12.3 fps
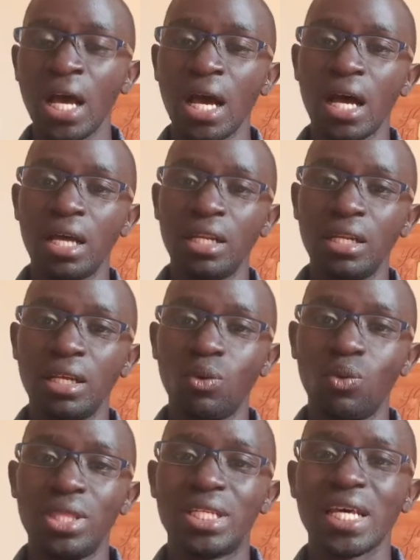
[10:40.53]
and
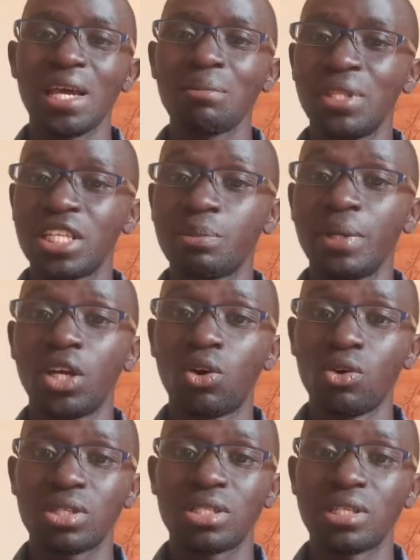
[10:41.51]
with time this may
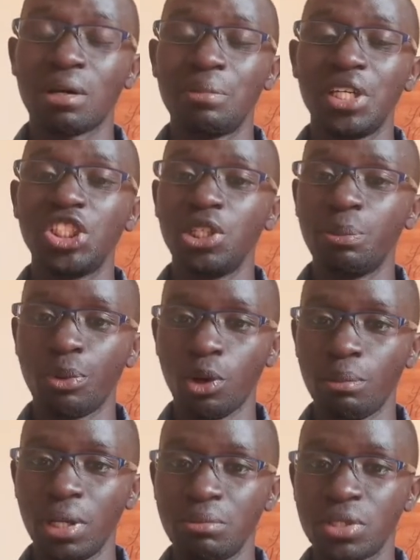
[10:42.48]
cause some engine
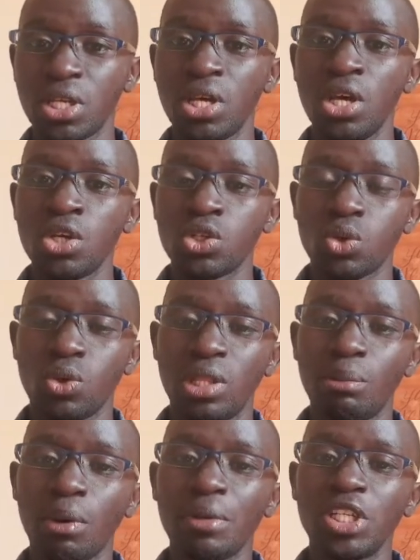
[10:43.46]
problems. So
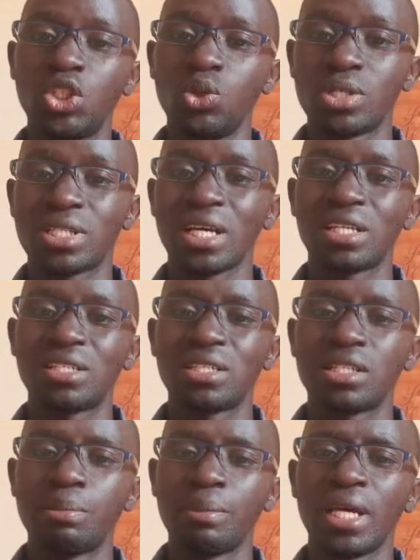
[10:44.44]
the moment you start
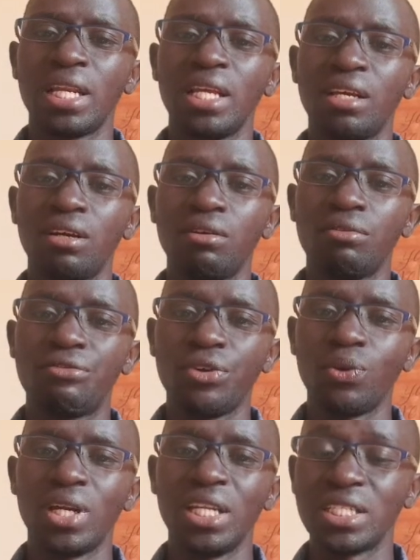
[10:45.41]
smelling
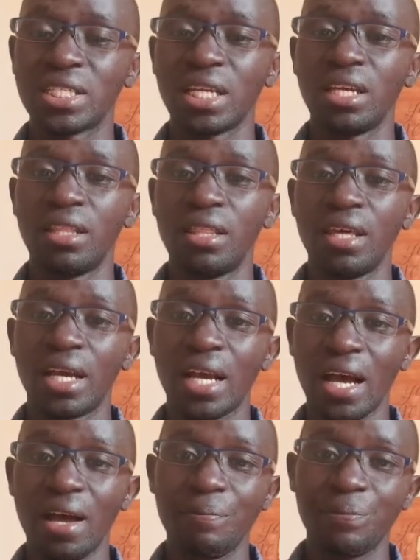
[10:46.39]
fuel inside the
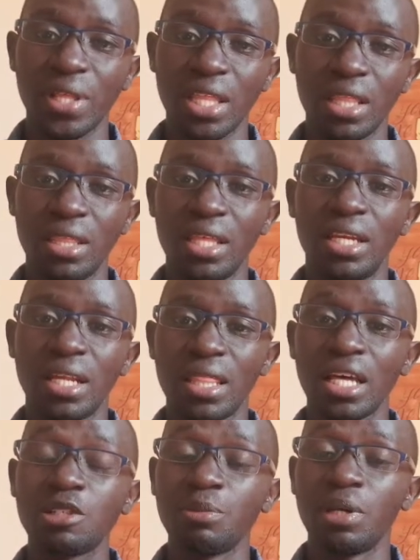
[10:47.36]
car, then
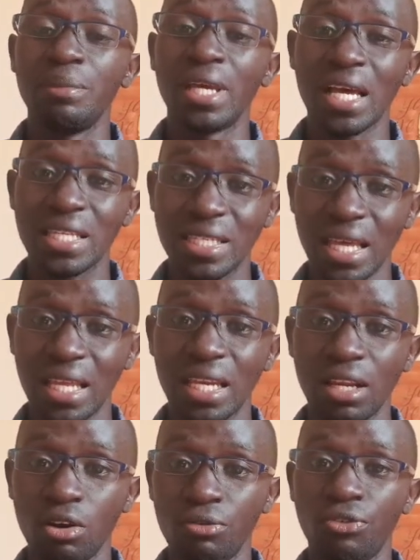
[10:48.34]
that may be a
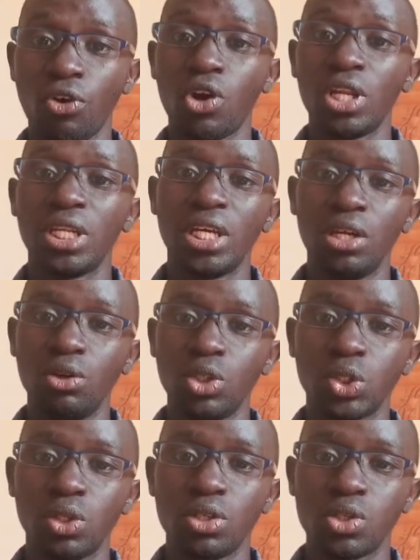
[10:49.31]
sign of oil
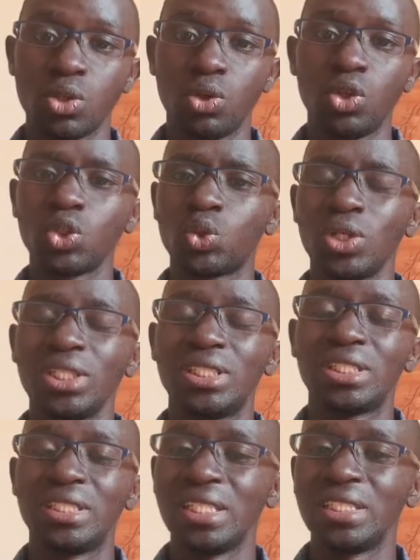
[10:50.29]
dilution. So don't wait till